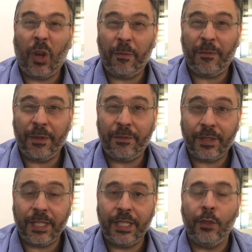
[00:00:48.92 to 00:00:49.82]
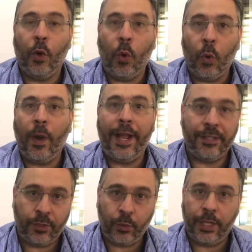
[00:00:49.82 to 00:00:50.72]
top 15 all had
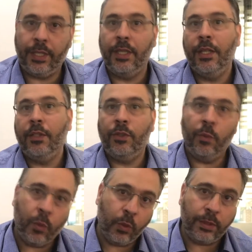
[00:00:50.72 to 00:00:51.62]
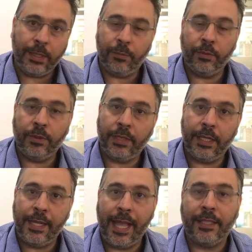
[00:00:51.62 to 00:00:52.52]
a swing towards Liberals
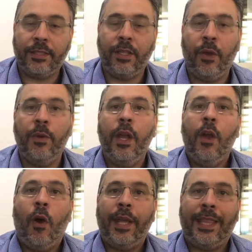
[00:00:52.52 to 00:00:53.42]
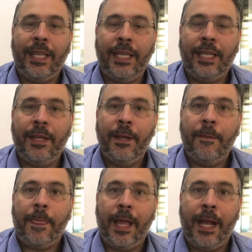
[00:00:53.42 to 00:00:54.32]
and Nats. So, I think
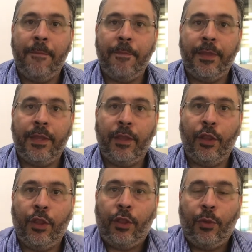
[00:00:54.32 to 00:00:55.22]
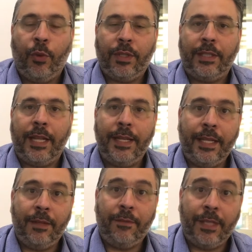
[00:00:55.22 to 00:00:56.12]
um, the, the thought that that
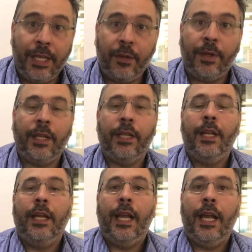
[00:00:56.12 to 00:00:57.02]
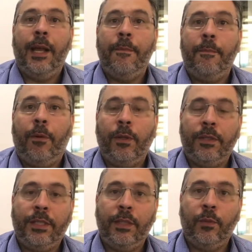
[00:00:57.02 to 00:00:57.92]
negative gearing um,
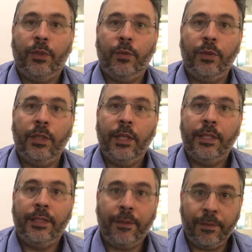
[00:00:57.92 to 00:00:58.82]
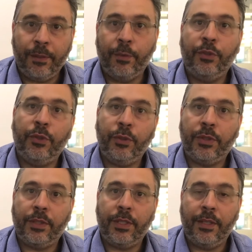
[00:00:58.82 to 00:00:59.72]
policy, which would definitely
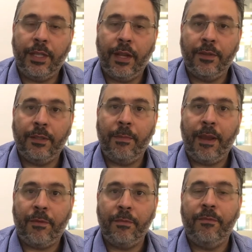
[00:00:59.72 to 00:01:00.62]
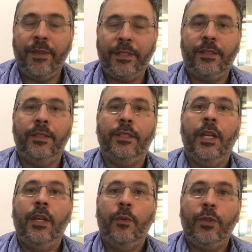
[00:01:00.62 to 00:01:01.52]
reduce you know the demand from investors,
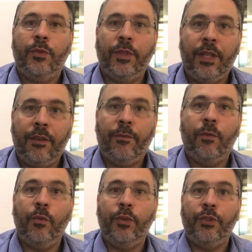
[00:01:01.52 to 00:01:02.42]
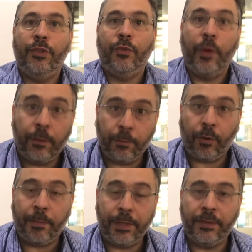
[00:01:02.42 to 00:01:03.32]
which would therefore reduce rental
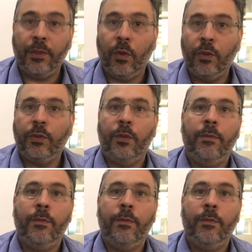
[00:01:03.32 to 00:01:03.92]
properties in the long